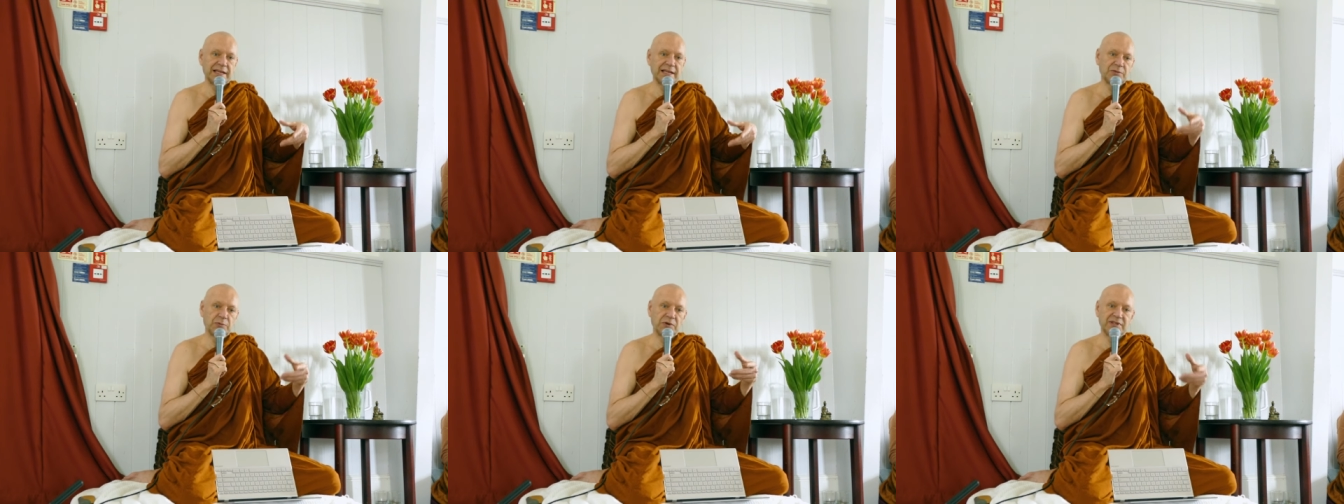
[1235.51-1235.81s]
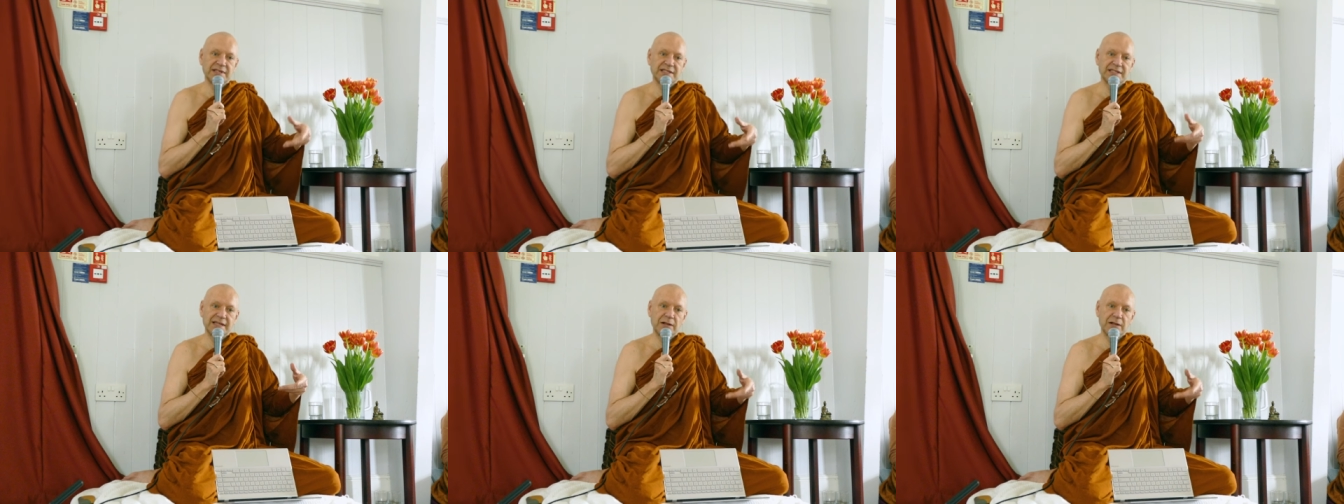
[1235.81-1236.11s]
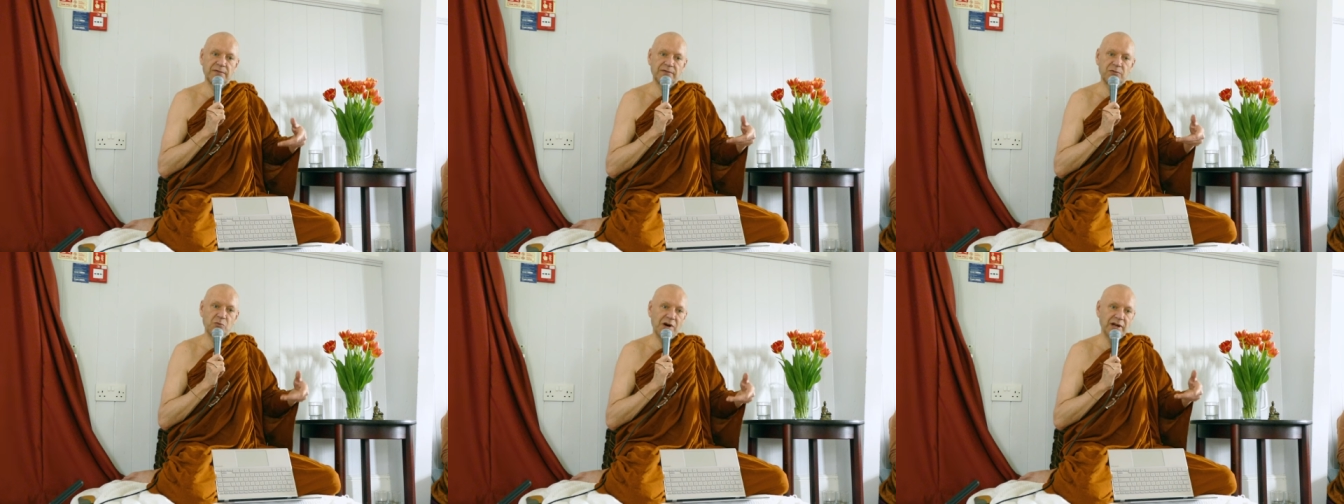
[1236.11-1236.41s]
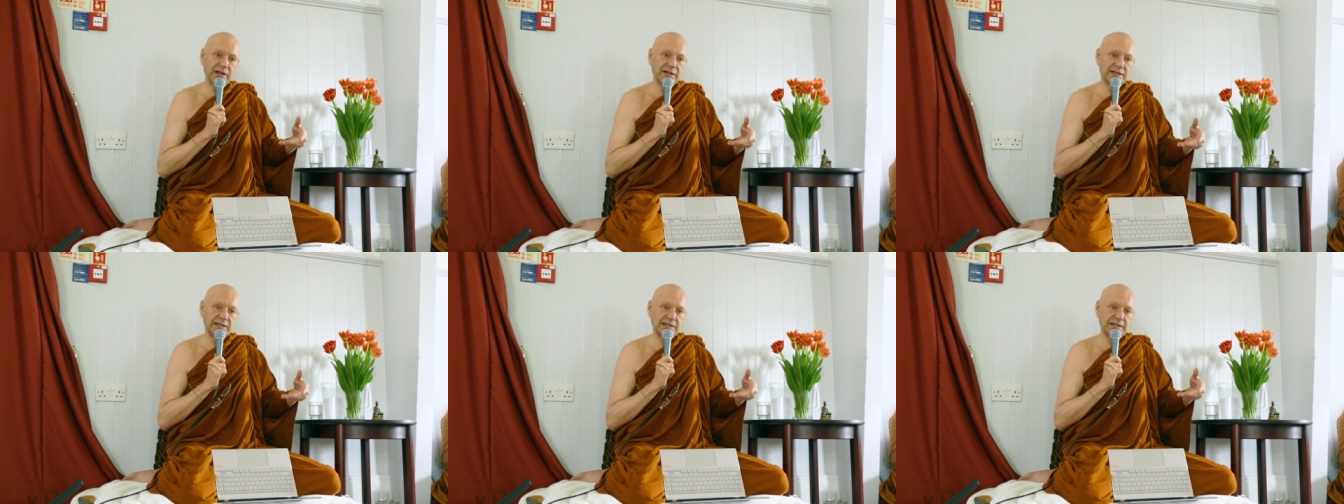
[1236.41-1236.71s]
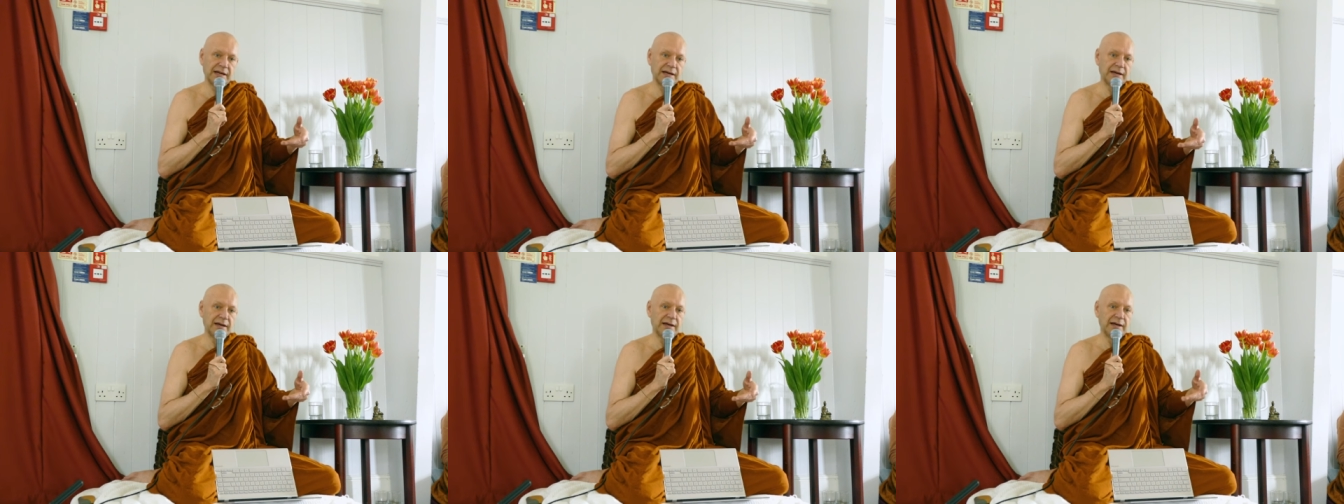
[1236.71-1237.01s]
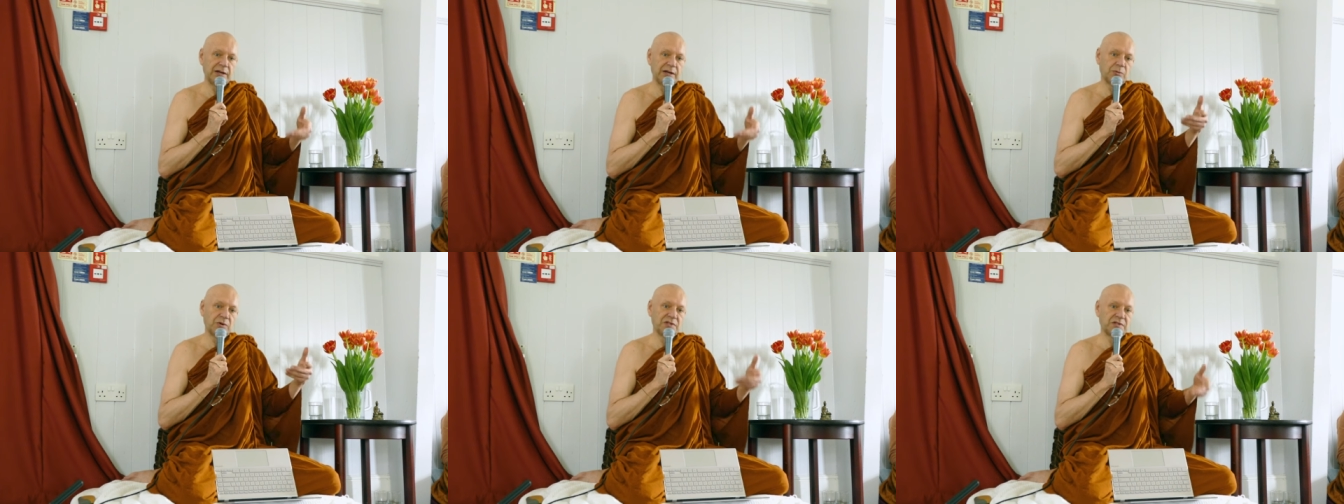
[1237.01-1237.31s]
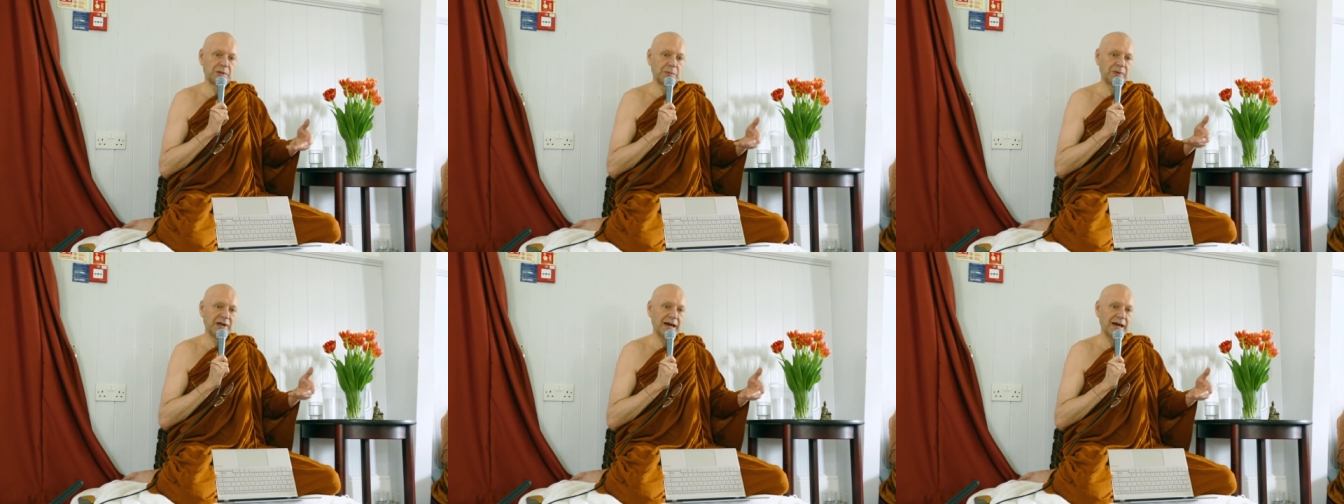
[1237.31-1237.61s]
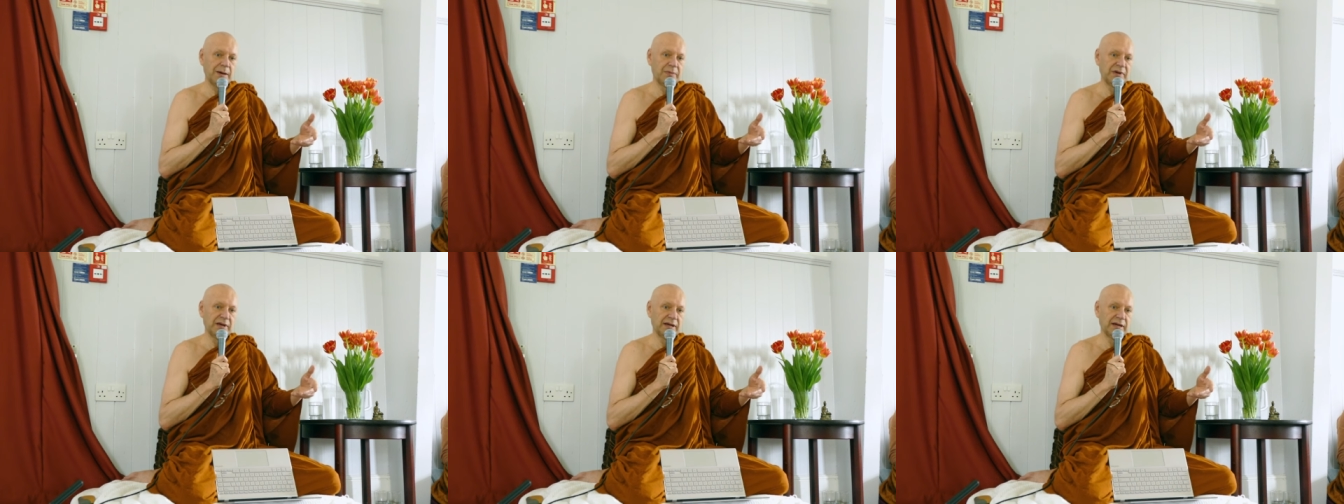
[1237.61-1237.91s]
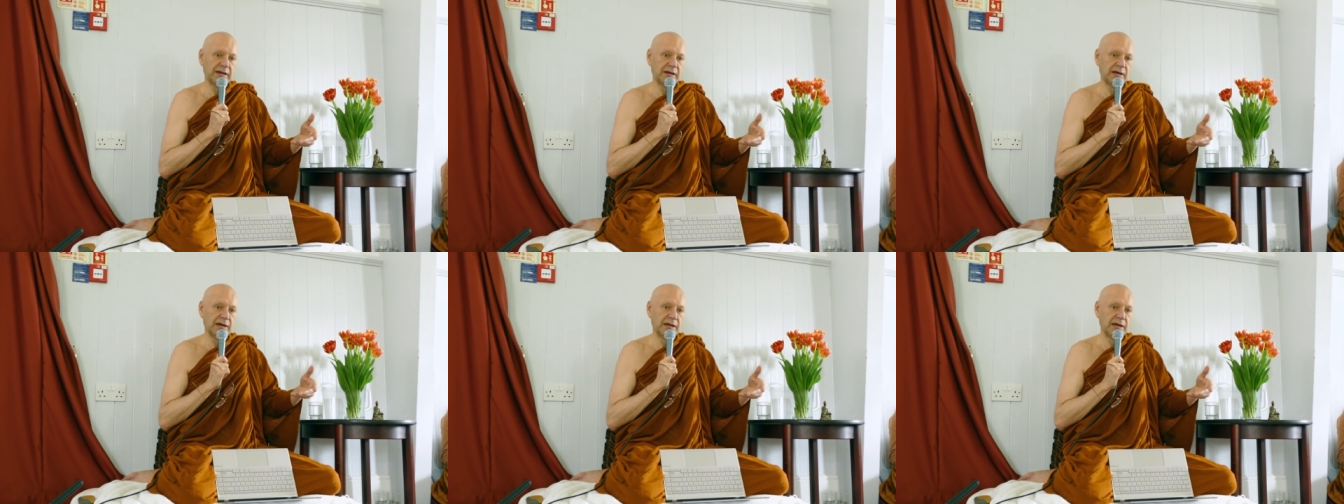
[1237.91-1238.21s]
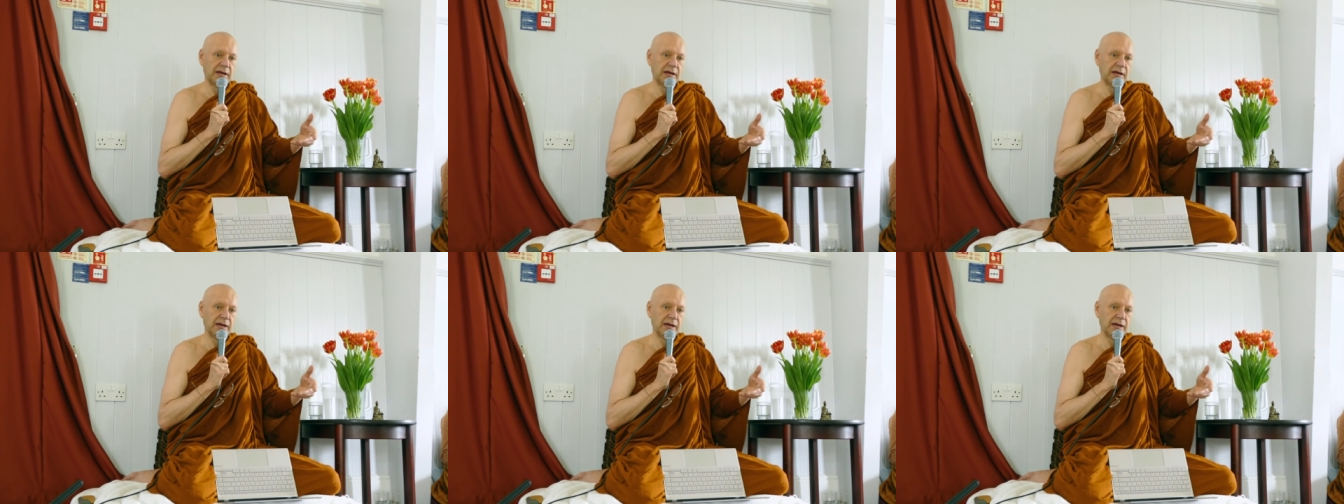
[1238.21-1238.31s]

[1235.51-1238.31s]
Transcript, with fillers: That's what the self wants. Yeah, it wants to be happy. Yeah?